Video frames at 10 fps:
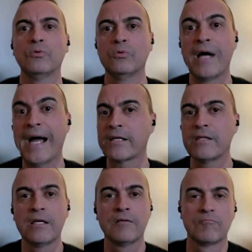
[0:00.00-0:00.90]
to
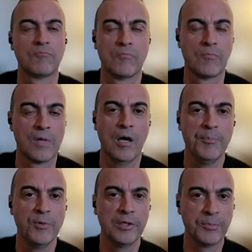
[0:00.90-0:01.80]
acting,
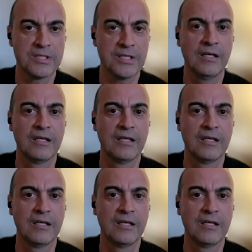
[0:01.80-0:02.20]
1,000,000%.